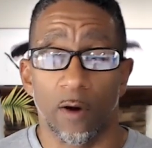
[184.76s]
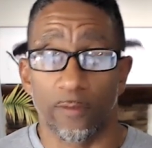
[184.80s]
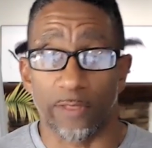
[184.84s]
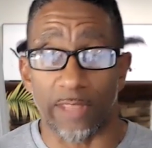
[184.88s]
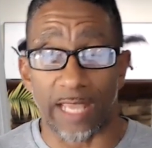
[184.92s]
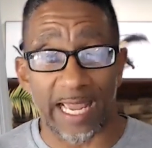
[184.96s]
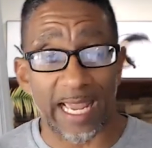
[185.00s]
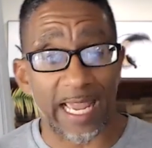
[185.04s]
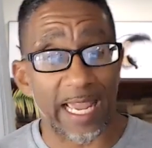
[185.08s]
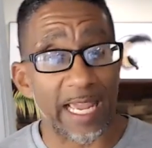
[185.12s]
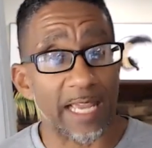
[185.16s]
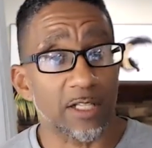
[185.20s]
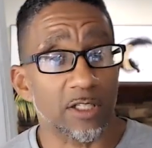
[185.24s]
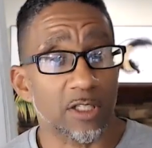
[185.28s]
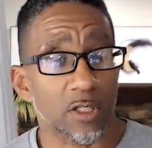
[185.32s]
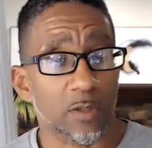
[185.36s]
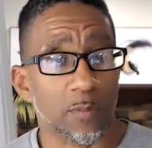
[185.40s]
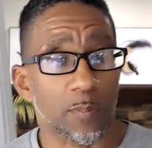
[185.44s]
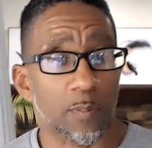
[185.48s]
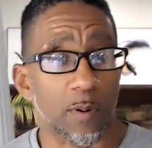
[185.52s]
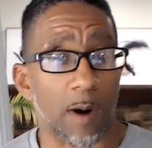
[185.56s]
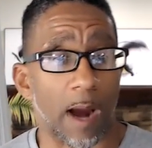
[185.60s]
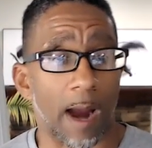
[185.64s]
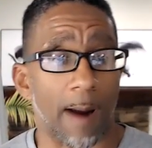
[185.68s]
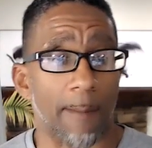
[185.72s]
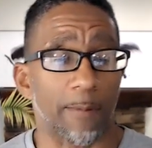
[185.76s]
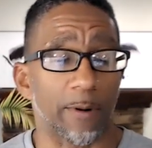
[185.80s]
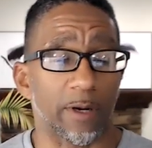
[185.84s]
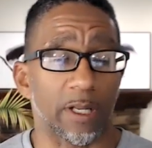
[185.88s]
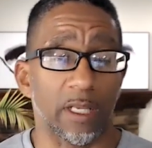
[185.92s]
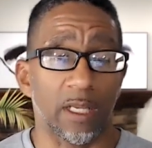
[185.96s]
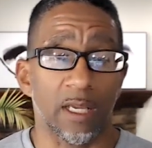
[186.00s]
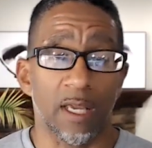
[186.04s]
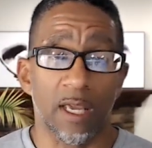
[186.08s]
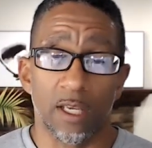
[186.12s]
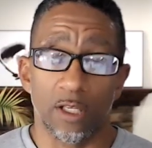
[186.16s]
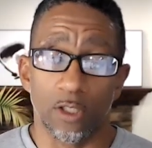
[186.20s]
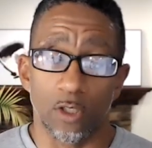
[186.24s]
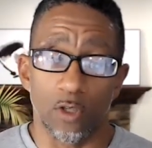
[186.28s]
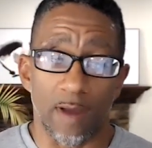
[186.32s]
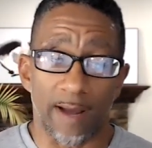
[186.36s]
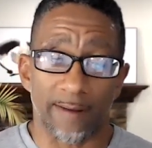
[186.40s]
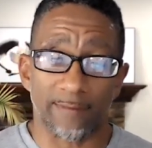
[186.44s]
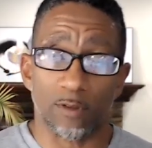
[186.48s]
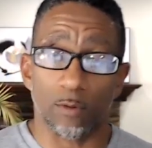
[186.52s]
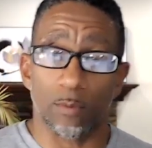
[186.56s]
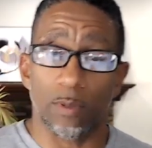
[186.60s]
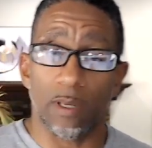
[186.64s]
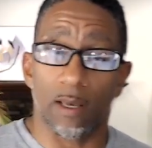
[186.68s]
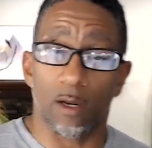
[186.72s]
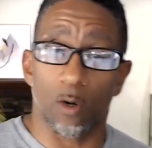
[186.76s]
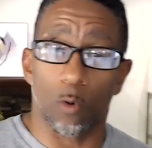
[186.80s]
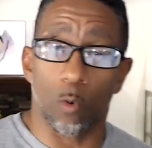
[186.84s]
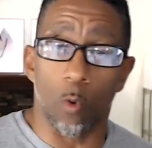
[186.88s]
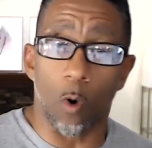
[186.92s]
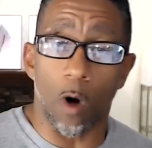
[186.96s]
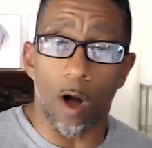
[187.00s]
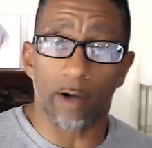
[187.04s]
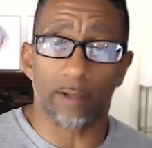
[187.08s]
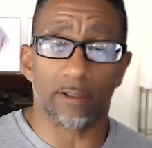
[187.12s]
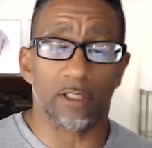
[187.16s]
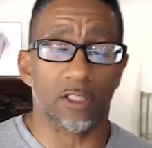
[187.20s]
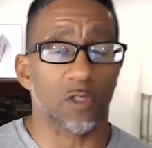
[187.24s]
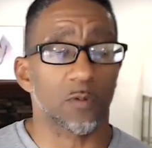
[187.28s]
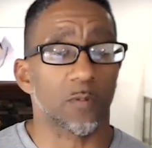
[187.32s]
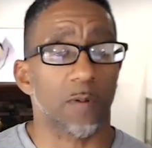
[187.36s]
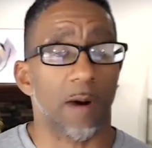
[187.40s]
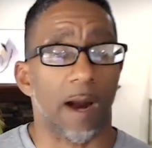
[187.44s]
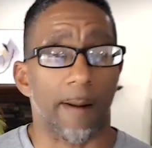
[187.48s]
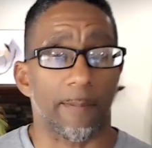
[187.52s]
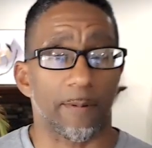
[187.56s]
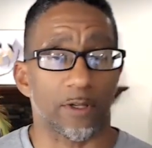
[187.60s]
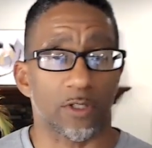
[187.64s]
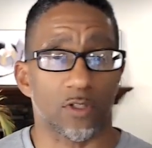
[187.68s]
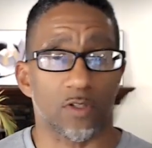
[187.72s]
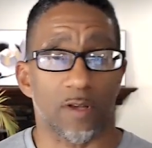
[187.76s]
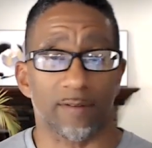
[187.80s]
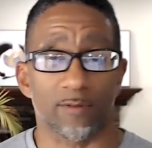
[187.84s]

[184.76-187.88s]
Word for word: The age of the property. You have to be able to walk these properties.